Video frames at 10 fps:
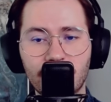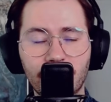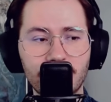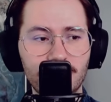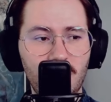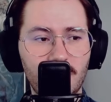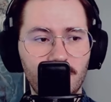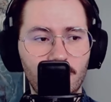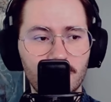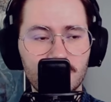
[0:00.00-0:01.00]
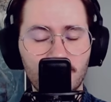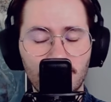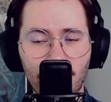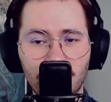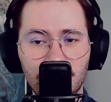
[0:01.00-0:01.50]
against playing 4 is
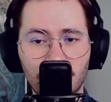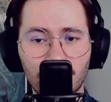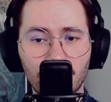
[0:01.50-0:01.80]
probably that you